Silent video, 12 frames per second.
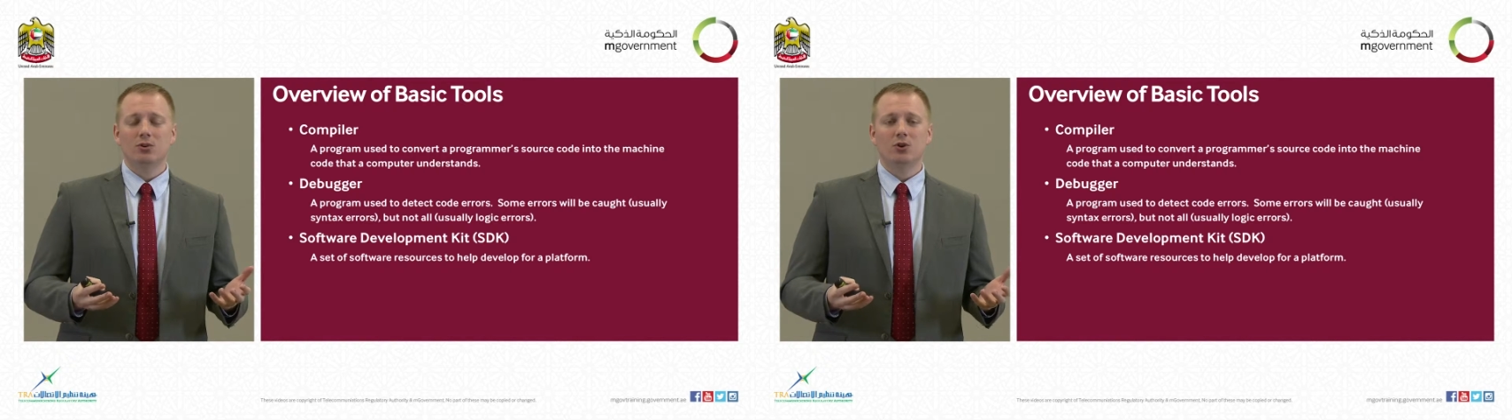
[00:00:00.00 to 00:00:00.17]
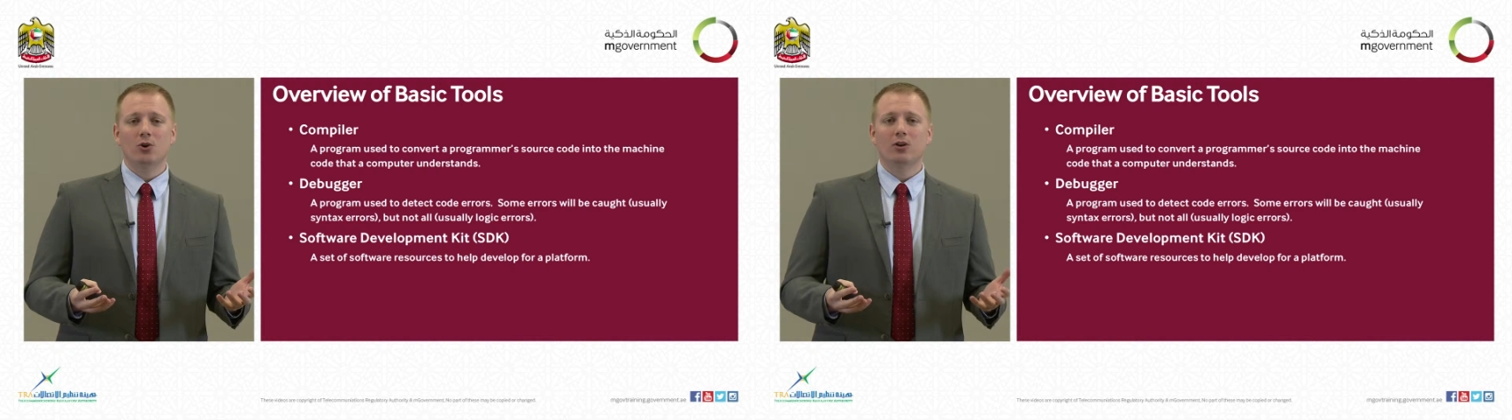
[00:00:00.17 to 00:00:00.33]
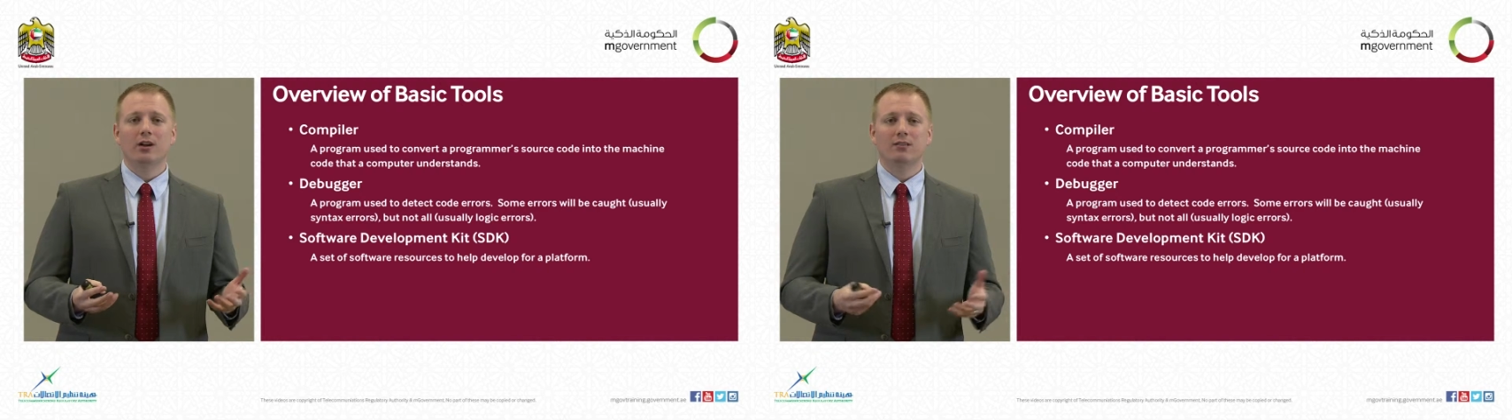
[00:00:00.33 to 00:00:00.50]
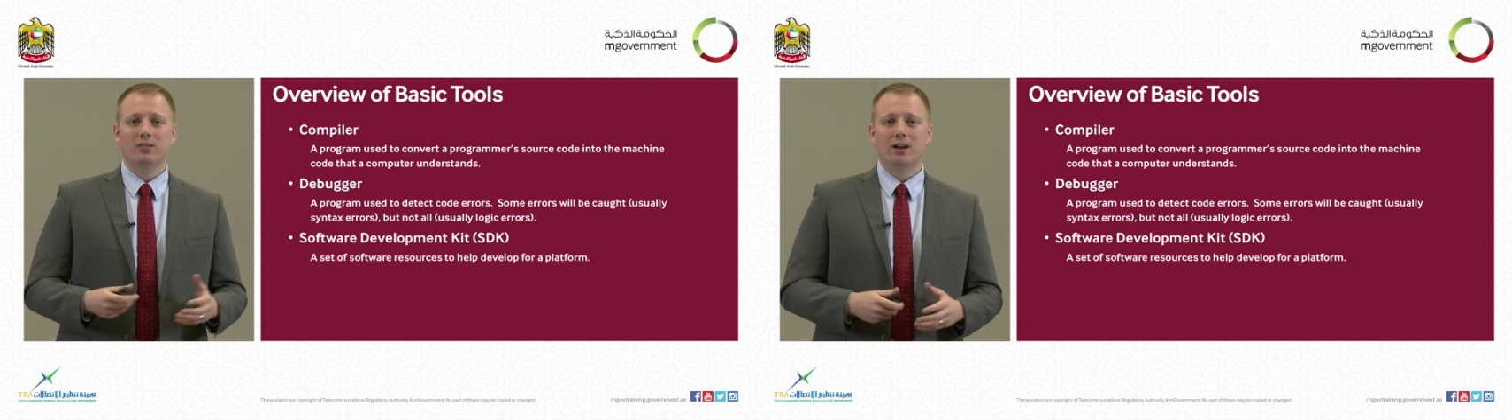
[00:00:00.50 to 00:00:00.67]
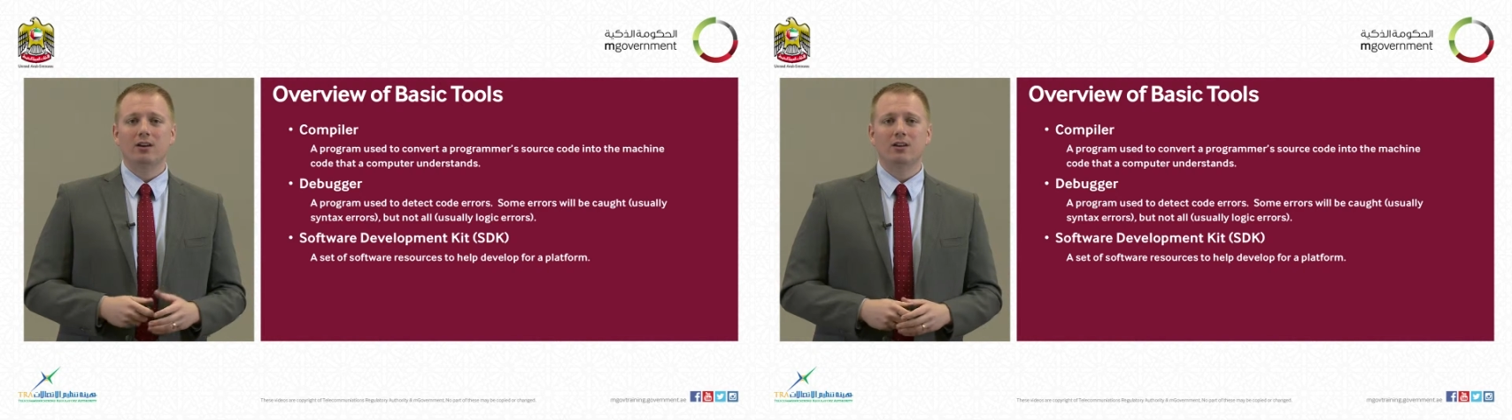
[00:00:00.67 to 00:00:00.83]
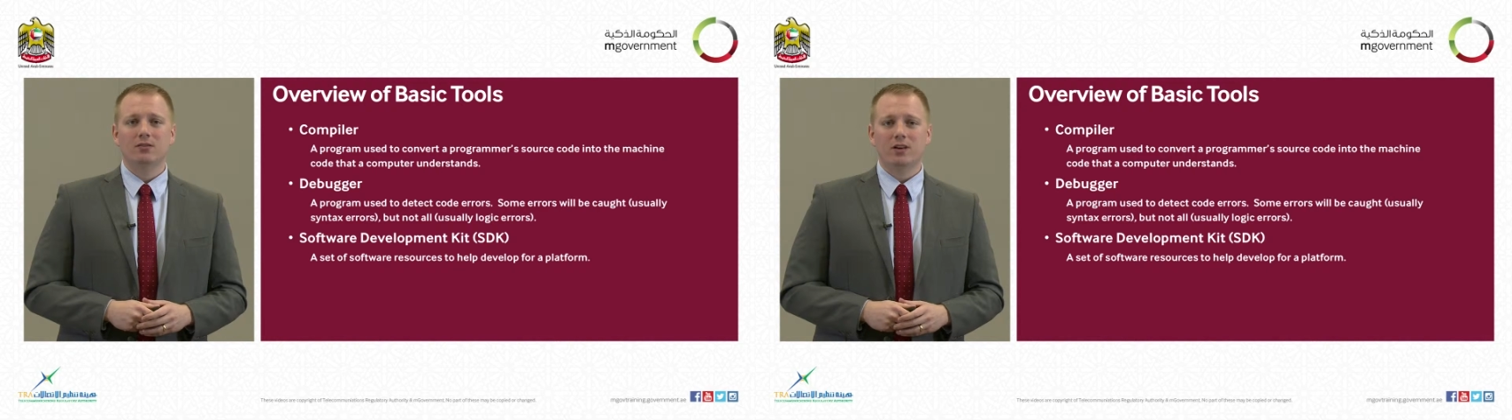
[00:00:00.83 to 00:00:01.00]
your
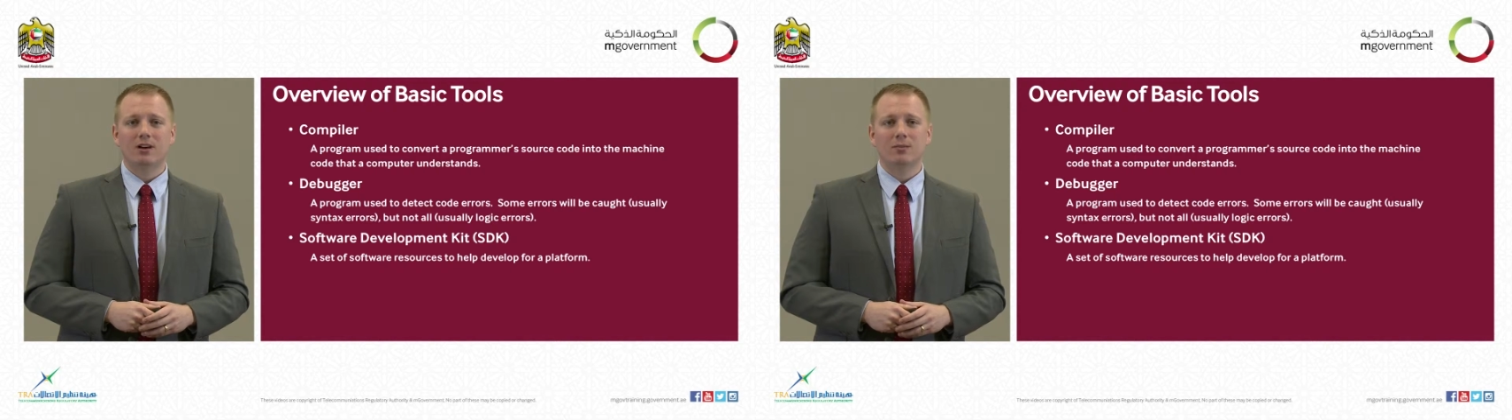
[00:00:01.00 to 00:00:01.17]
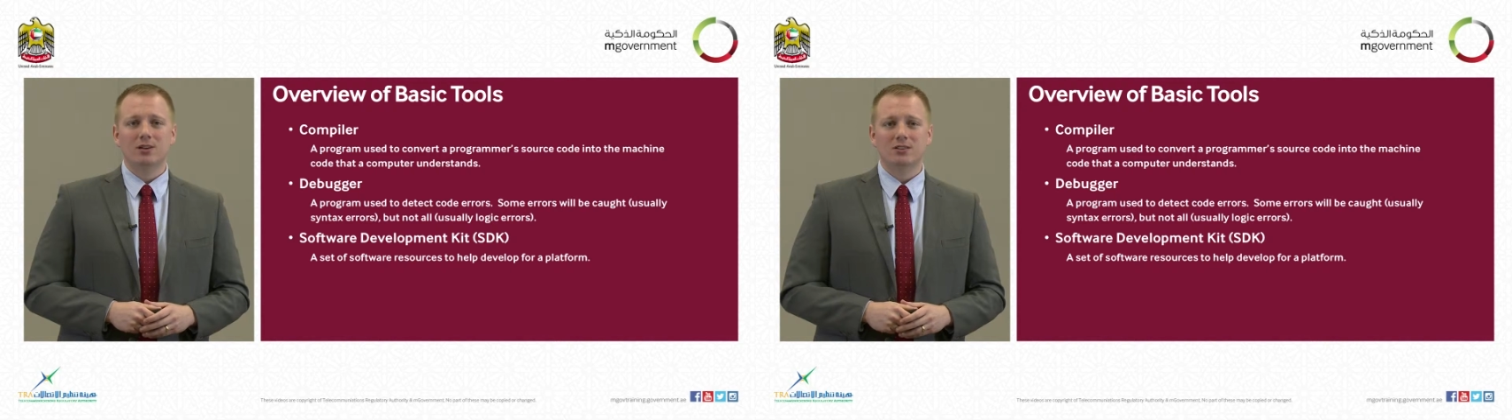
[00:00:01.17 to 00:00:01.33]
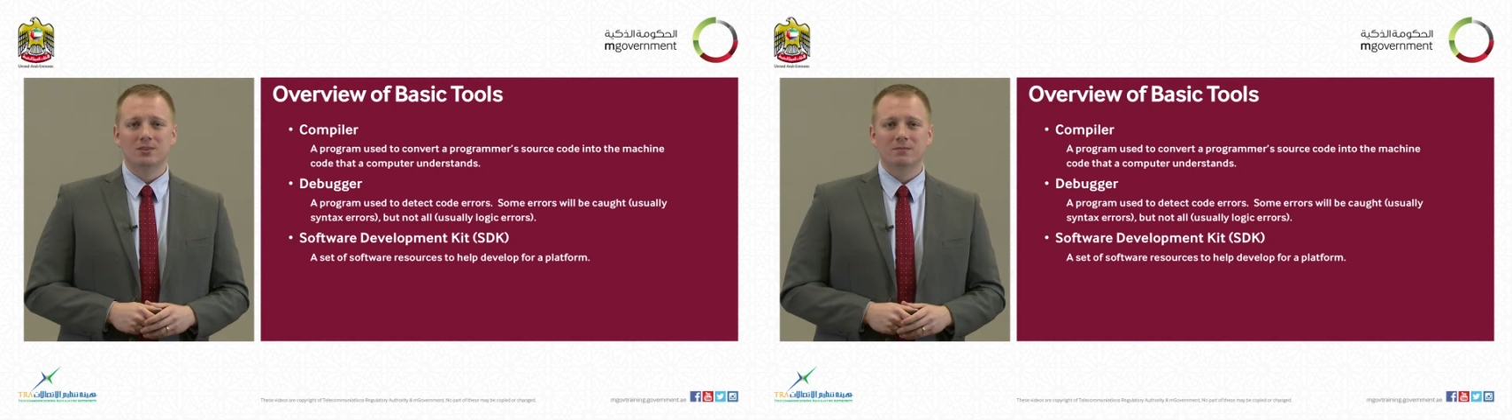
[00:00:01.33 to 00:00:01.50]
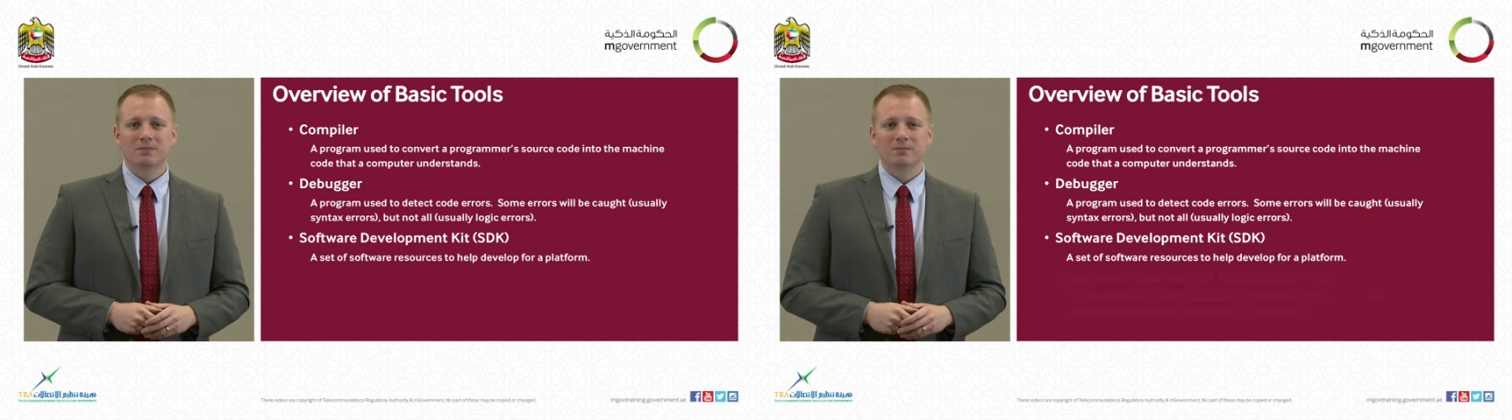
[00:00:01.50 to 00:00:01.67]
environment.